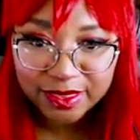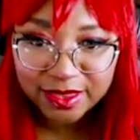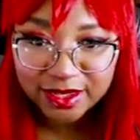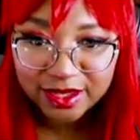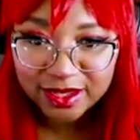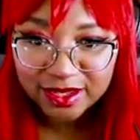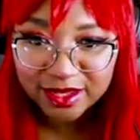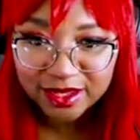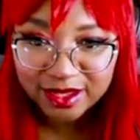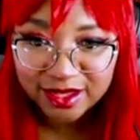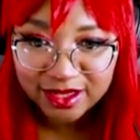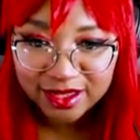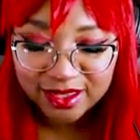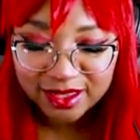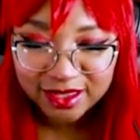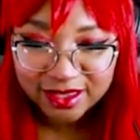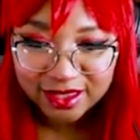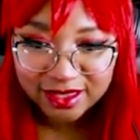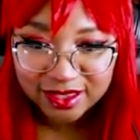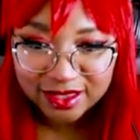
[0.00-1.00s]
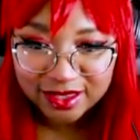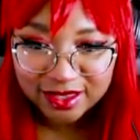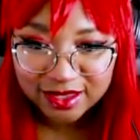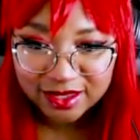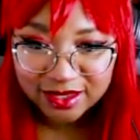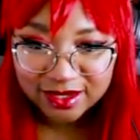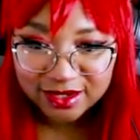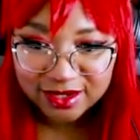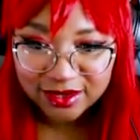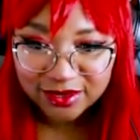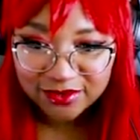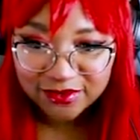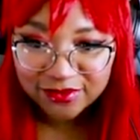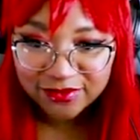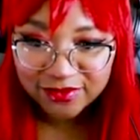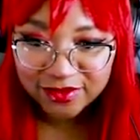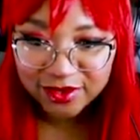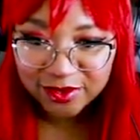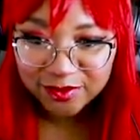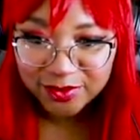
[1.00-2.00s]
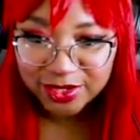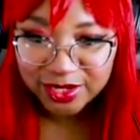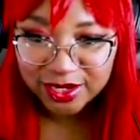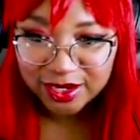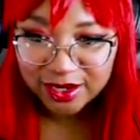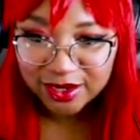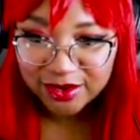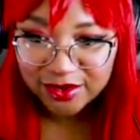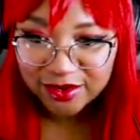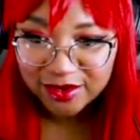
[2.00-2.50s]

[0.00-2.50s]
Don't fail me now.